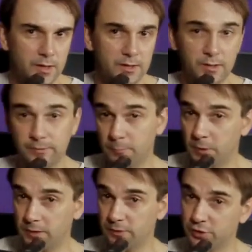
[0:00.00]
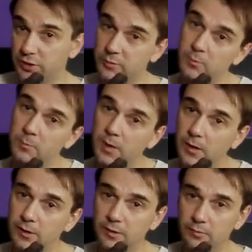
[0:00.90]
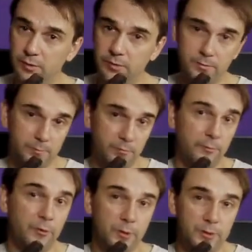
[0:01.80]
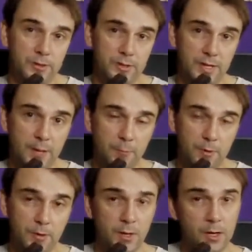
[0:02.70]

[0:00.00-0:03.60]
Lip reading: So if you're working on just one part of the groove, for instance that one,